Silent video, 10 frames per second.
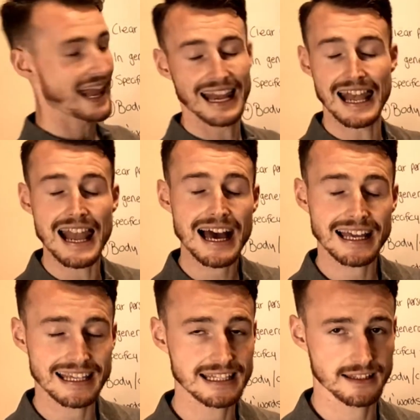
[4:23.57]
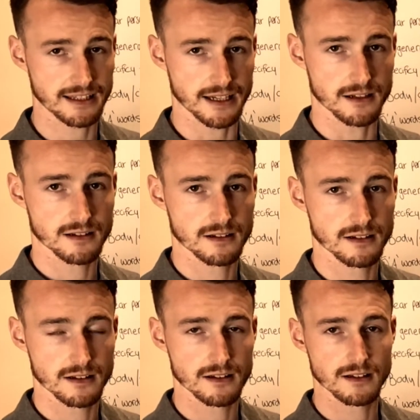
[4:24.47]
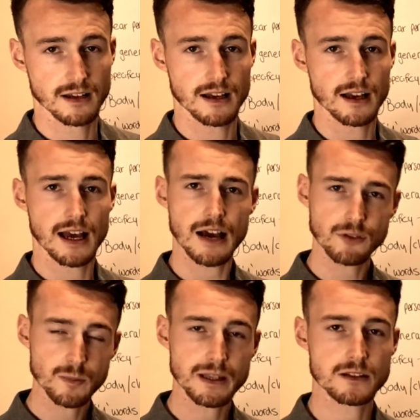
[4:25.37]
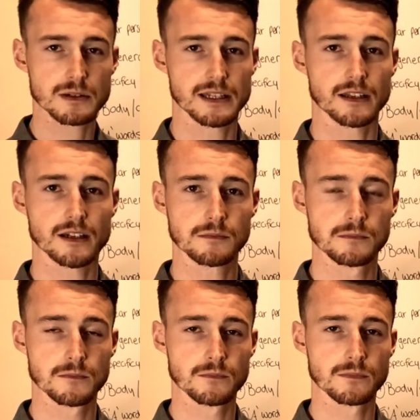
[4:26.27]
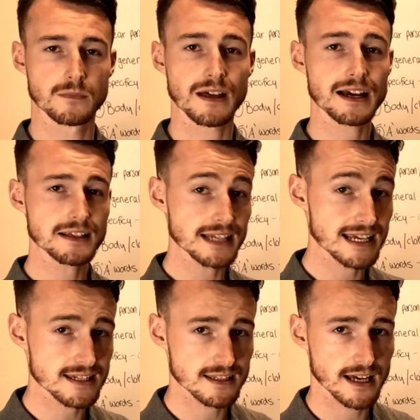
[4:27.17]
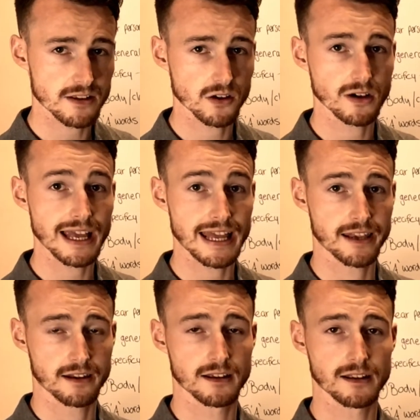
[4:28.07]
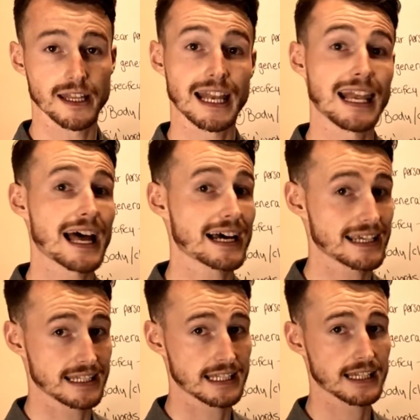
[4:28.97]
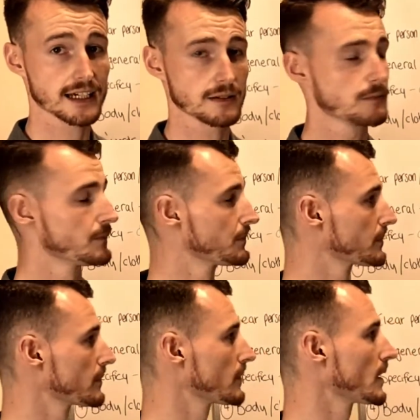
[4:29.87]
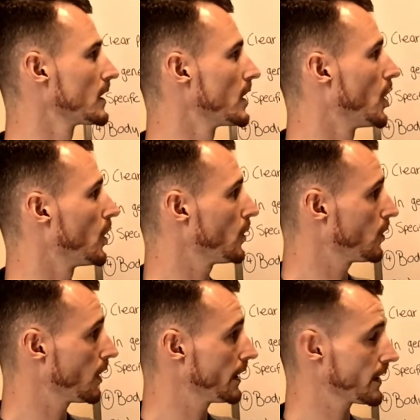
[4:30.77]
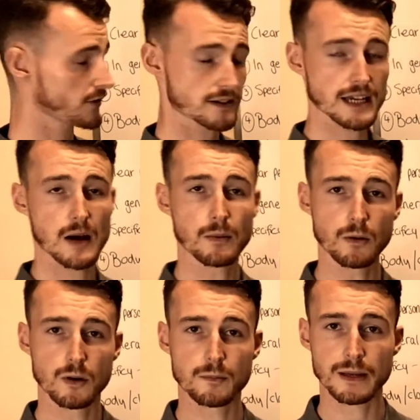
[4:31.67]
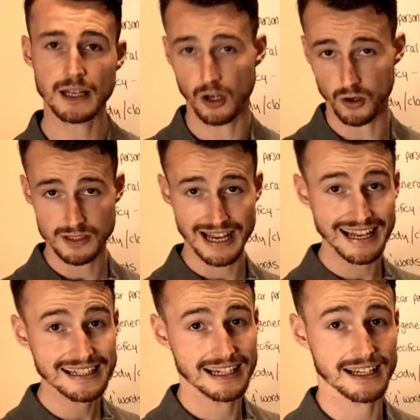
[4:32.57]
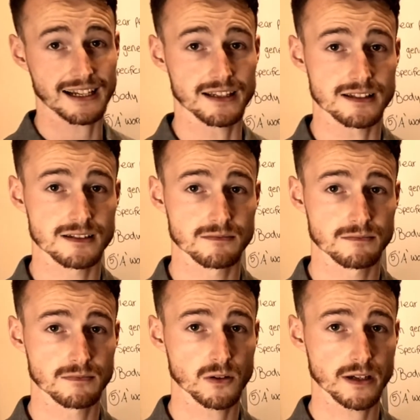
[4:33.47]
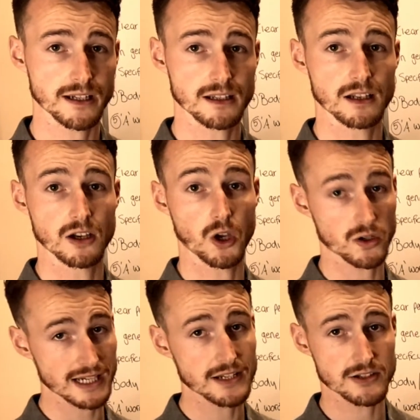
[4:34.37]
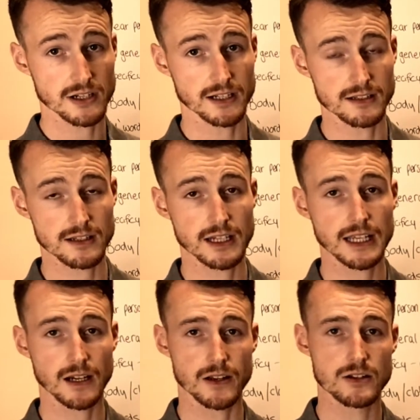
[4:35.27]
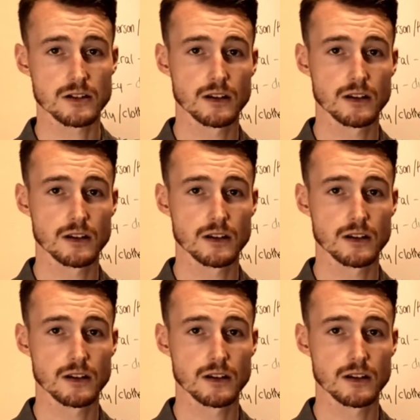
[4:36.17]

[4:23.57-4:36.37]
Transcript: la India. Have you been to India? ¿Has estado en la India? Or another example would be Los Ángeles. Okay? Los Angeles in English.